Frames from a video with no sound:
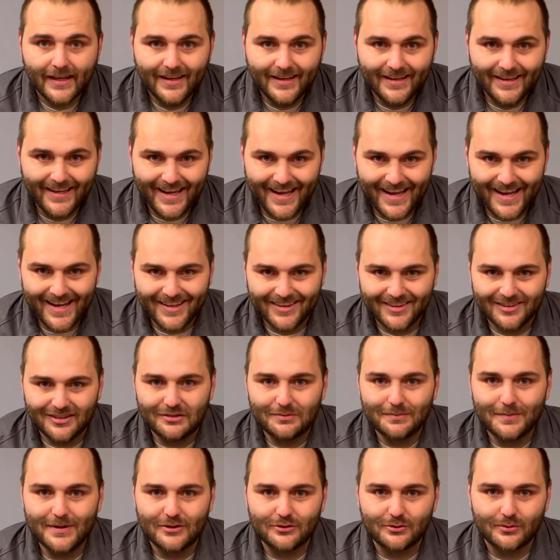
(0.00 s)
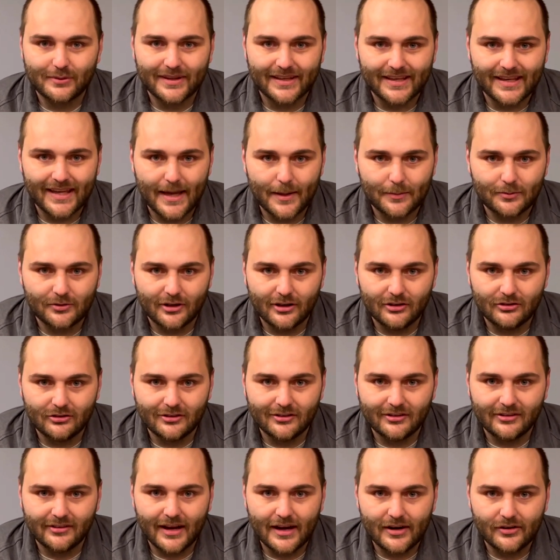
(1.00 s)
Hey, this is Mitch with
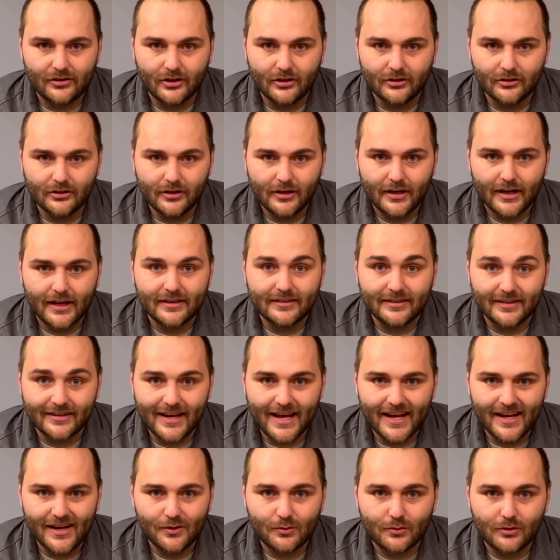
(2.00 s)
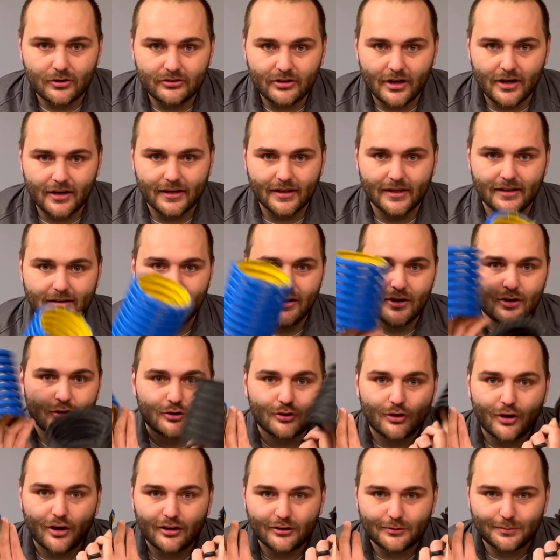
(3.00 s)
Encapsulations Down Under, and today we're talking
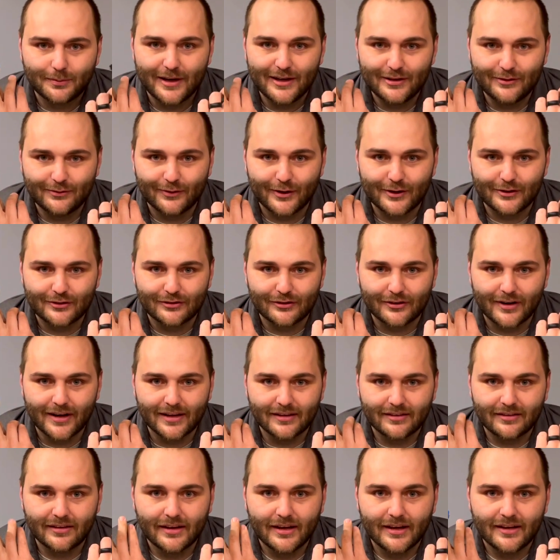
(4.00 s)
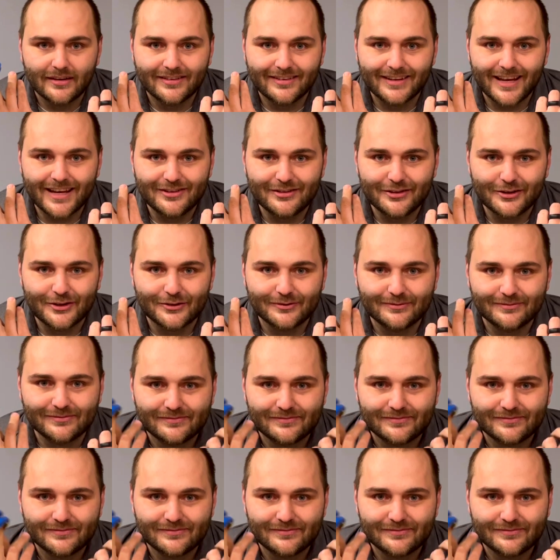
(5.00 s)
crawl space French drains. Stay tuned.